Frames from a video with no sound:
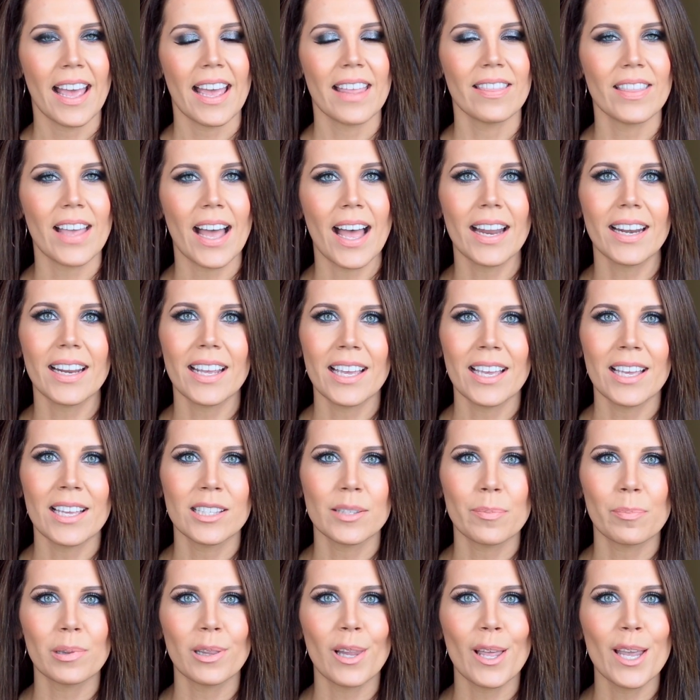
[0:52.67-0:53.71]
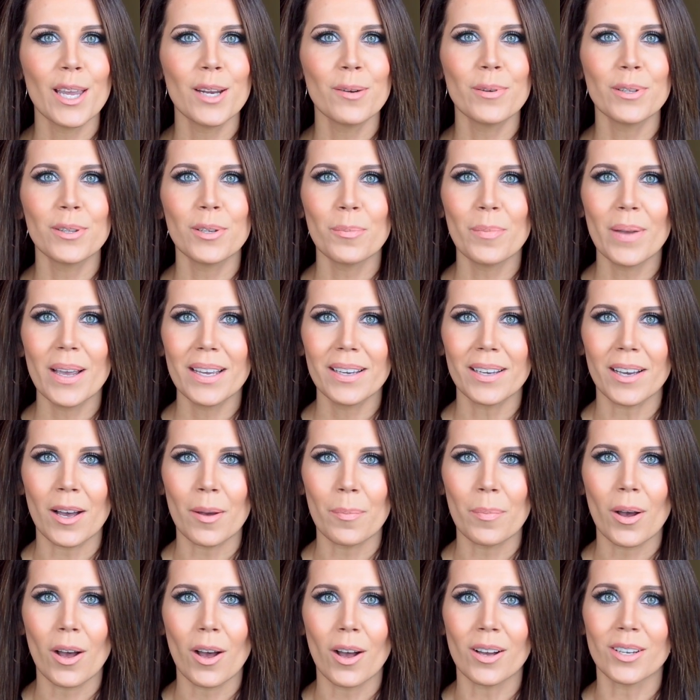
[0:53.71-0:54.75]
And that is playing with your
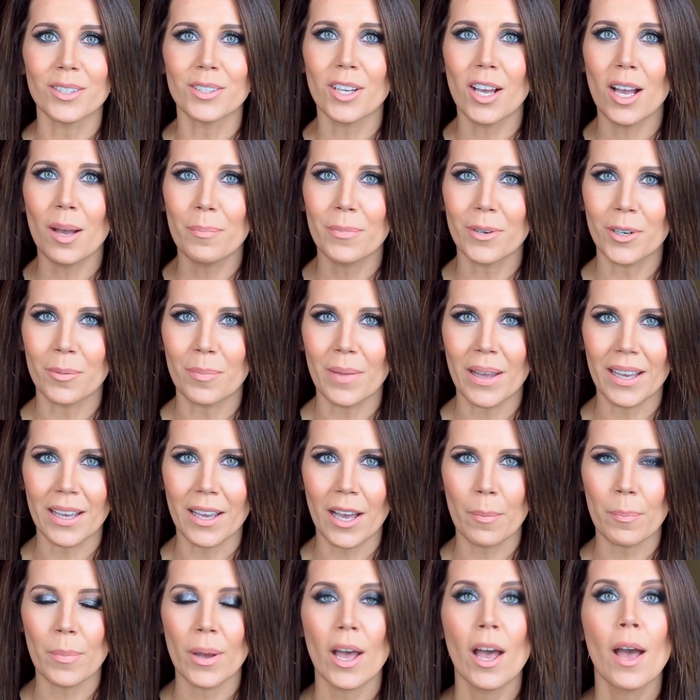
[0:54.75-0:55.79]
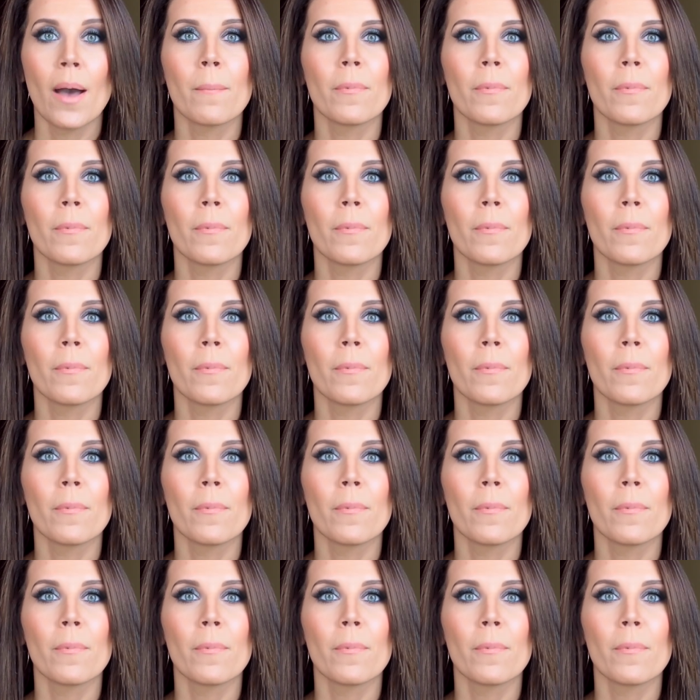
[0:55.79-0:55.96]
makeup on top of your makeup